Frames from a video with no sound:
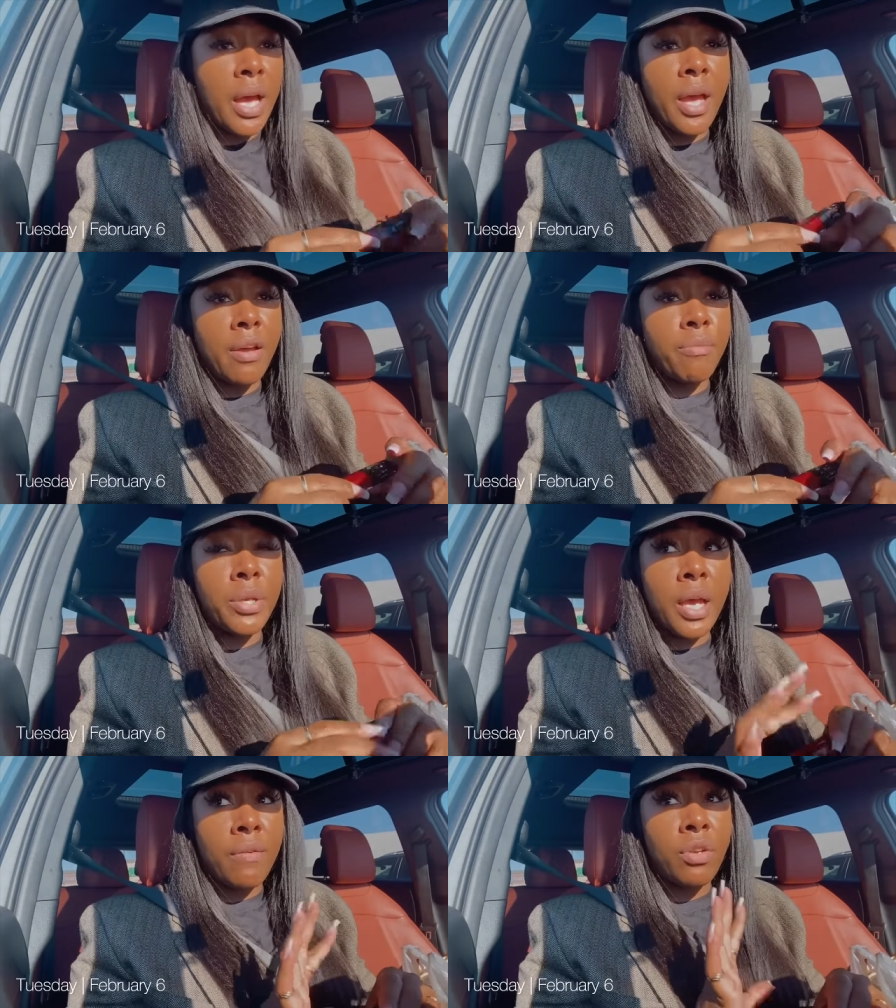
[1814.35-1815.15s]
I have
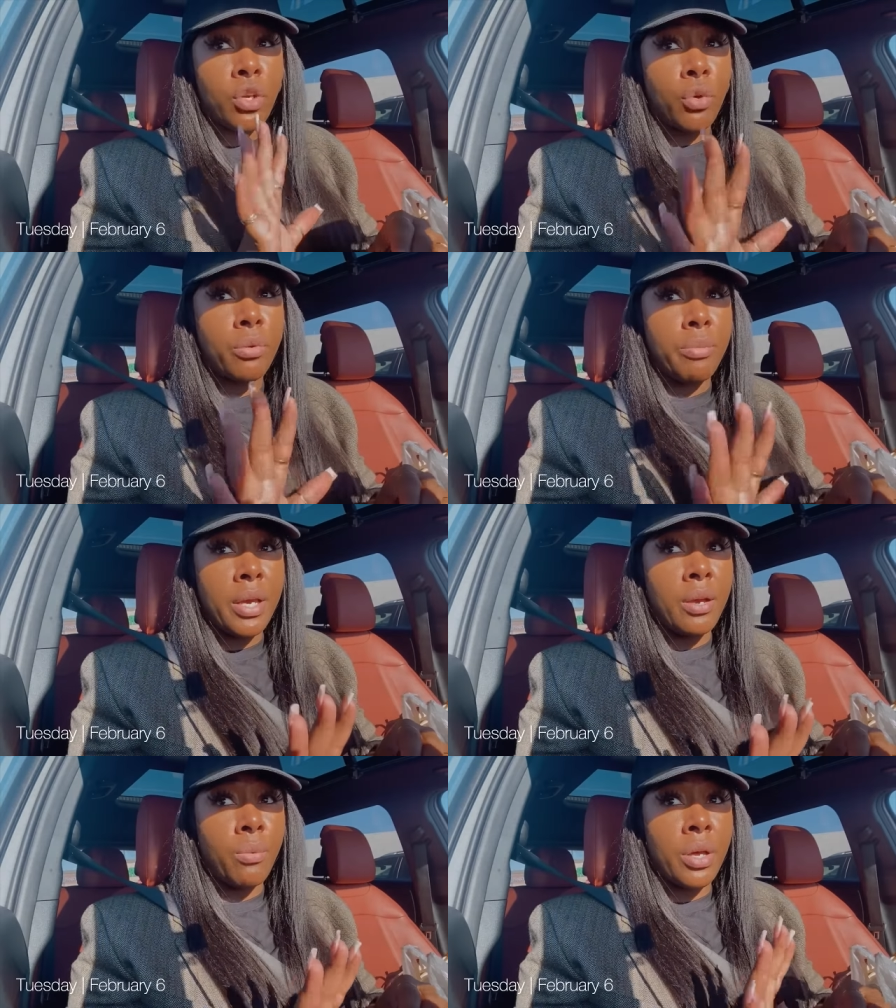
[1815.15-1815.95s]
been having to go to
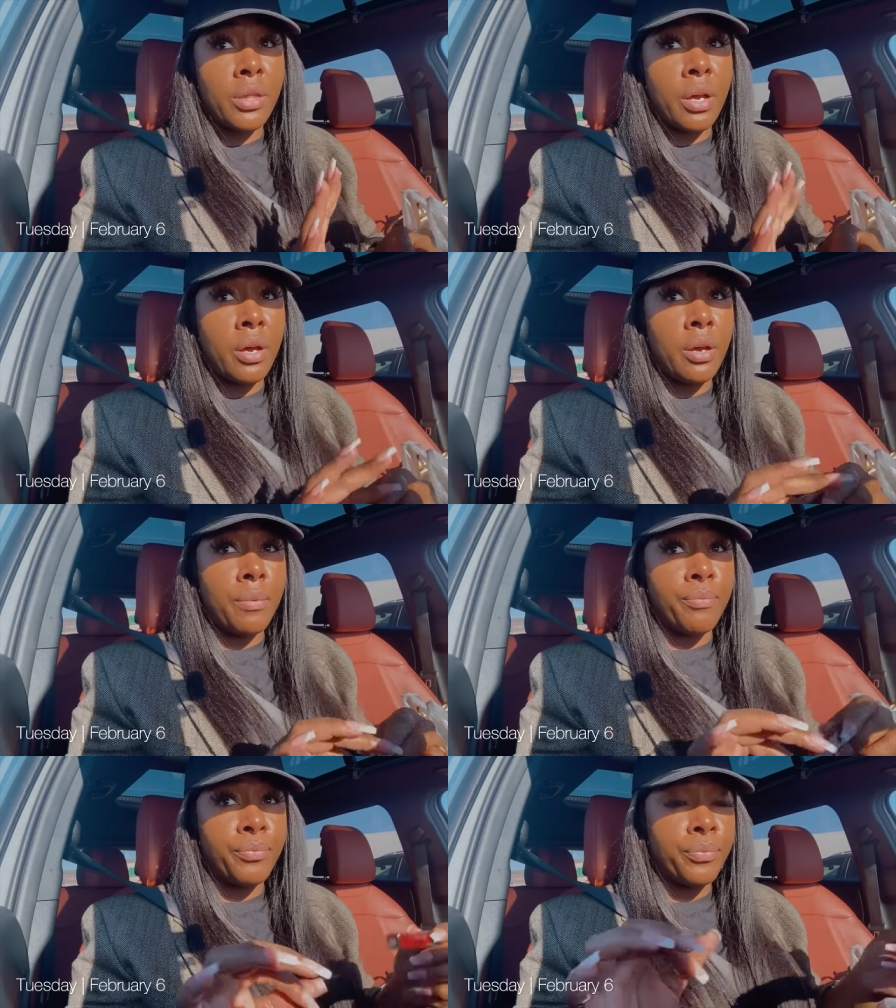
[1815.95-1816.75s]
bed with
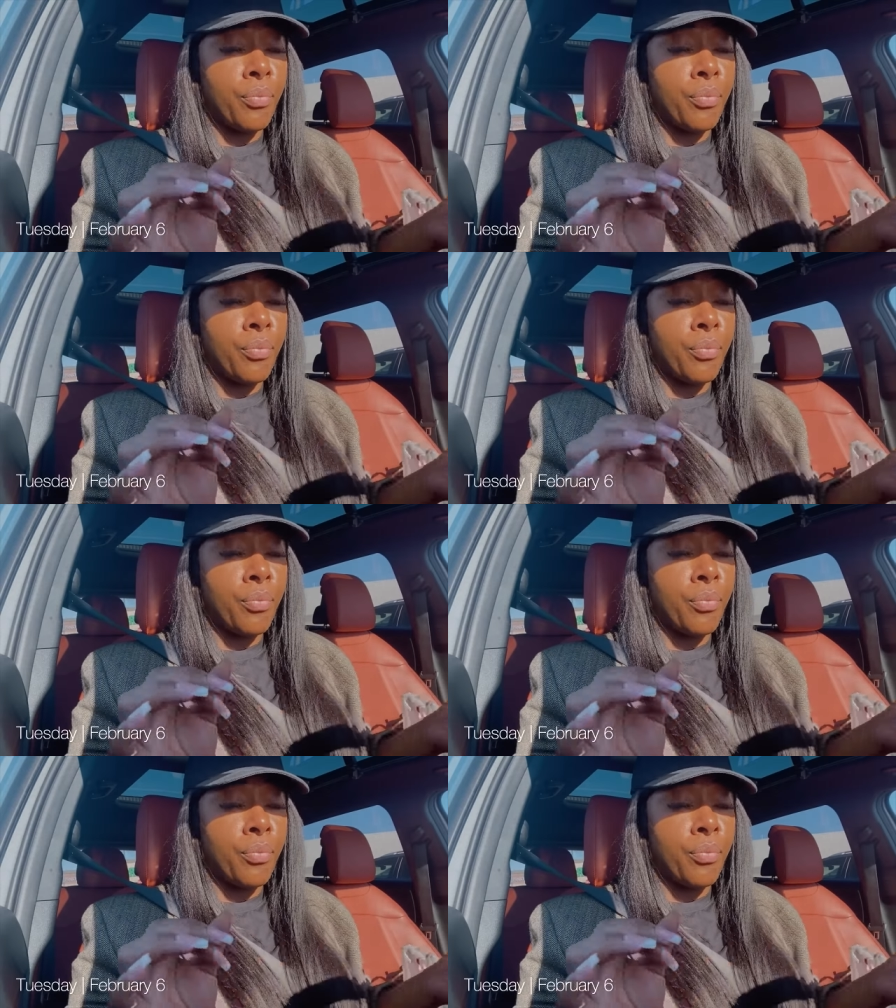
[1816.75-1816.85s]
um,